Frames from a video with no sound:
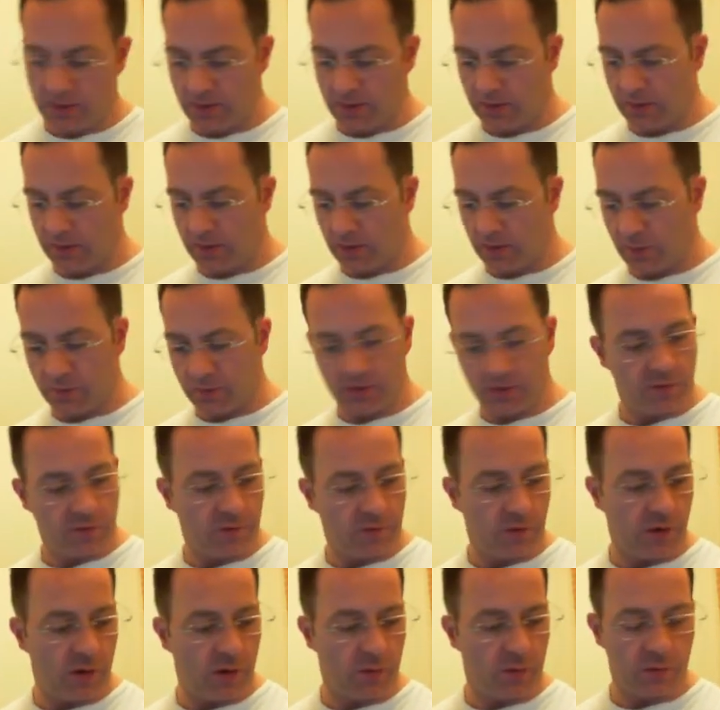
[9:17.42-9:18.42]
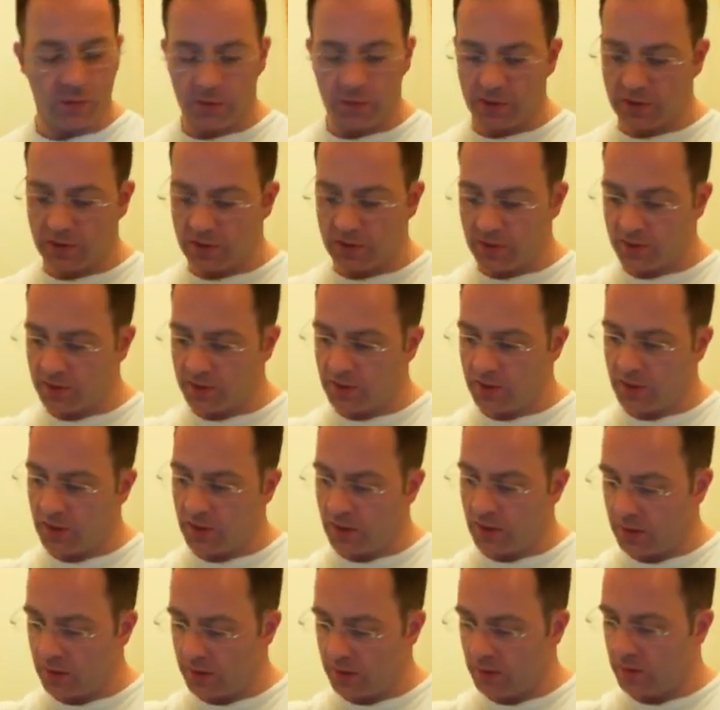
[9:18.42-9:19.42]
They come into Farnborough, which is
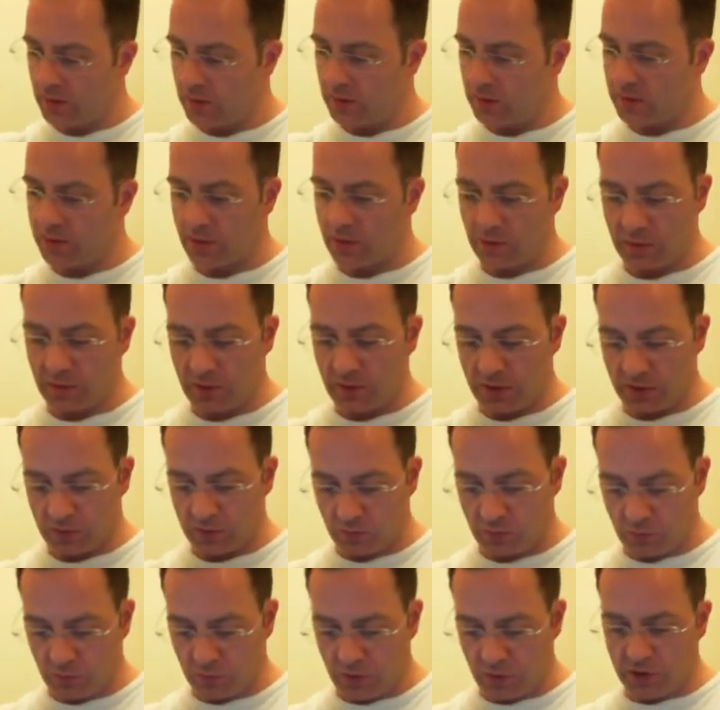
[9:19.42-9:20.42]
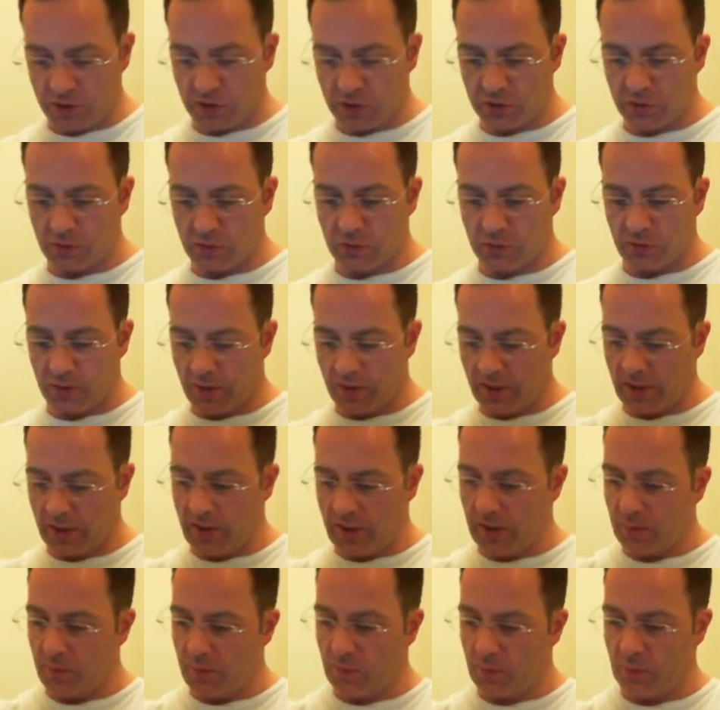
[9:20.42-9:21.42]
a southeast regional
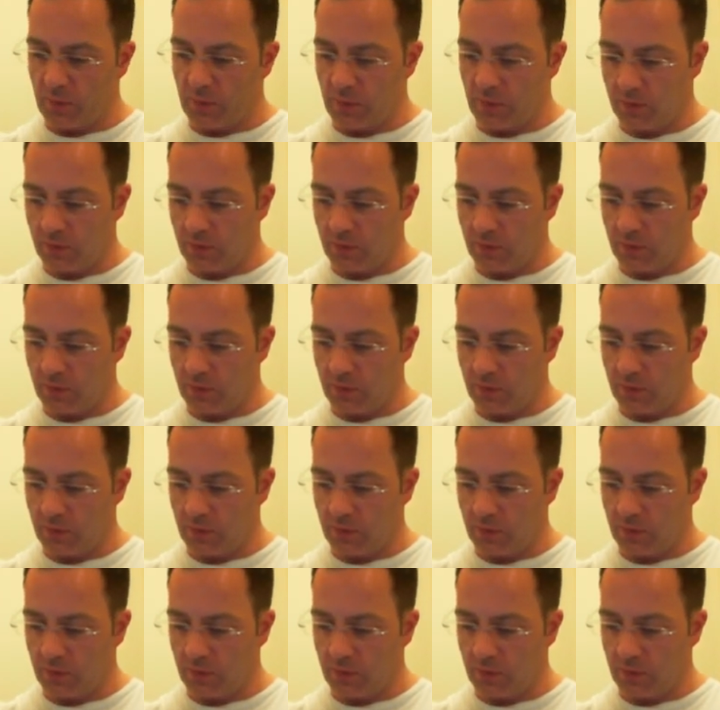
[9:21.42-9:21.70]
airport.